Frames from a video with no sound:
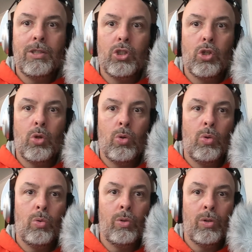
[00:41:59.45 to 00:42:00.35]

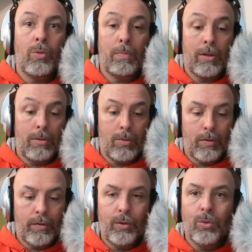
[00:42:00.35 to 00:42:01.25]
So, we're burning more
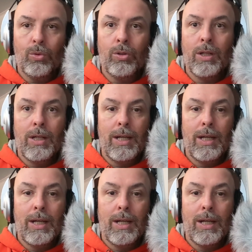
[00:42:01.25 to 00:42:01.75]
fuel,